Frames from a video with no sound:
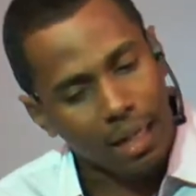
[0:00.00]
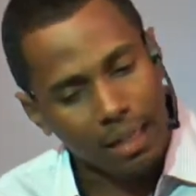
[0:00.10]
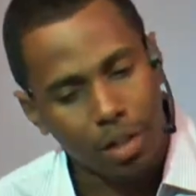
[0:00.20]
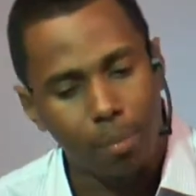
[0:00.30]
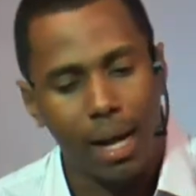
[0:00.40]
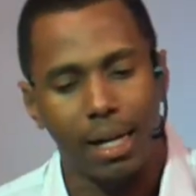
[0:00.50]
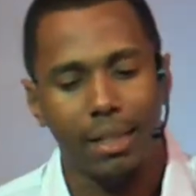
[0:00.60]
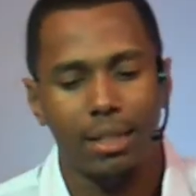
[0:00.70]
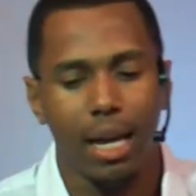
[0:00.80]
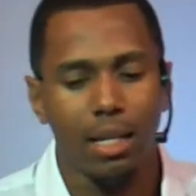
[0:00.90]
under nobody
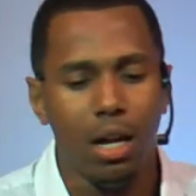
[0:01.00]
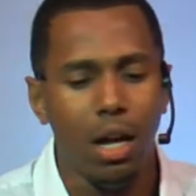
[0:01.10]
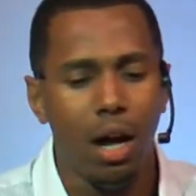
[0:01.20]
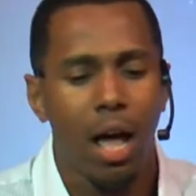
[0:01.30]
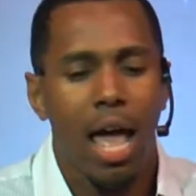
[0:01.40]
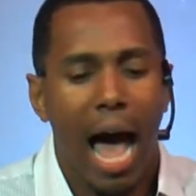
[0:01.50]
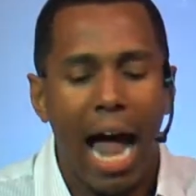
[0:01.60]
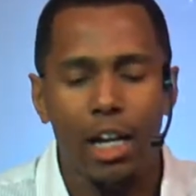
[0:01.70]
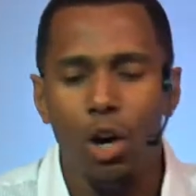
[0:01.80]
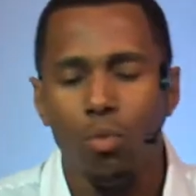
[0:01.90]
that's that young.
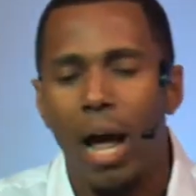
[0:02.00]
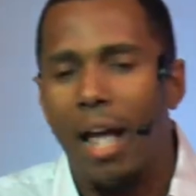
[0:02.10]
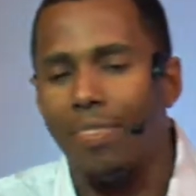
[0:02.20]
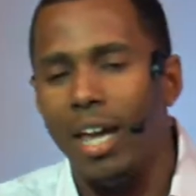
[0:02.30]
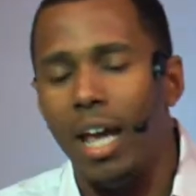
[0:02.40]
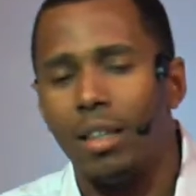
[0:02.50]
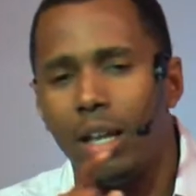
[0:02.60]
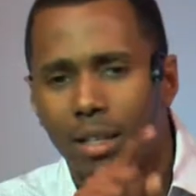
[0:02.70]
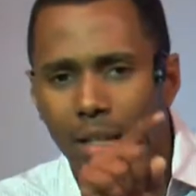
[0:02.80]
I know right then,